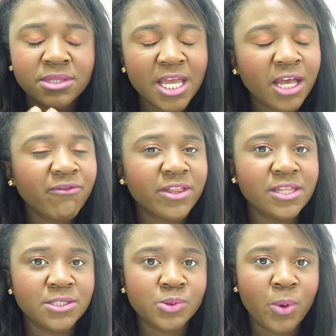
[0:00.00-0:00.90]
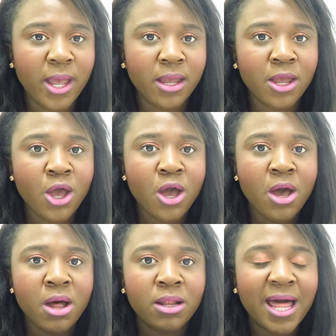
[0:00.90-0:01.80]
think of it this way.
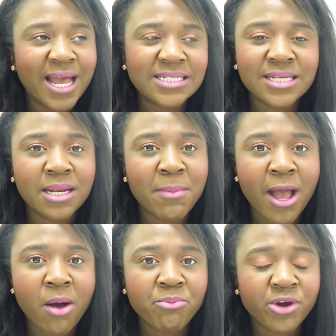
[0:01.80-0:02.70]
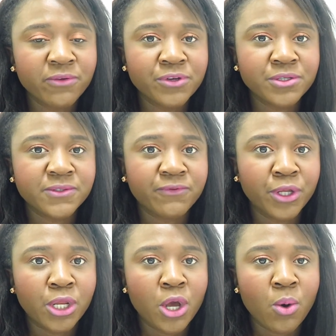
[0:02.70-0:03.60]
Like I said in my previous
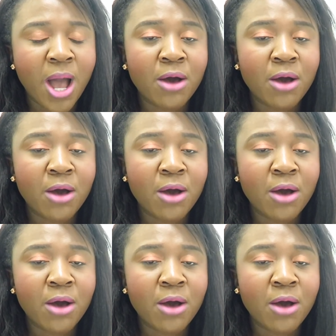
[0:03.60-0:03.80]
video,